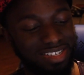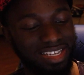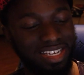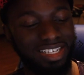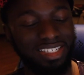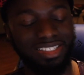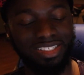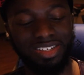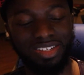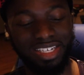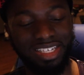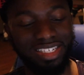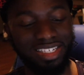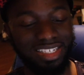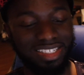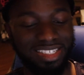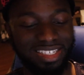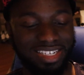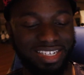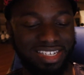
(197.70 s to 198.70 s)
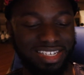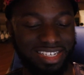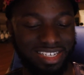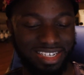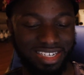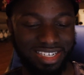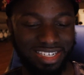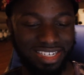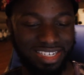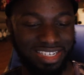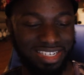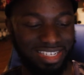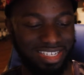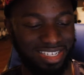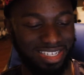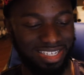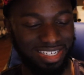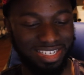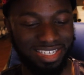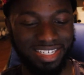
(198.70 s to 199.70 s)
okay, so it looks good.
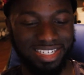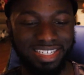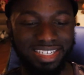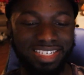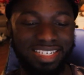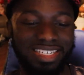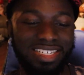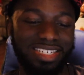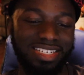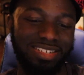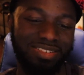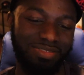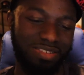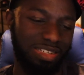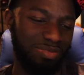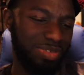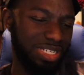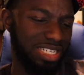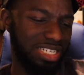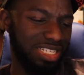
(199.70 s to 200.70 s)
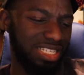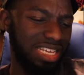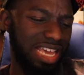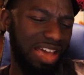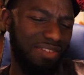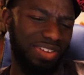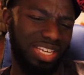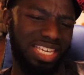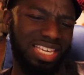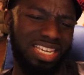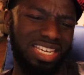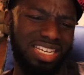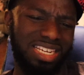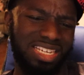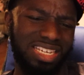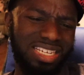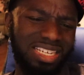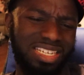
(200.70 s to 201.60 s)
Wait a minute, does he have a kid?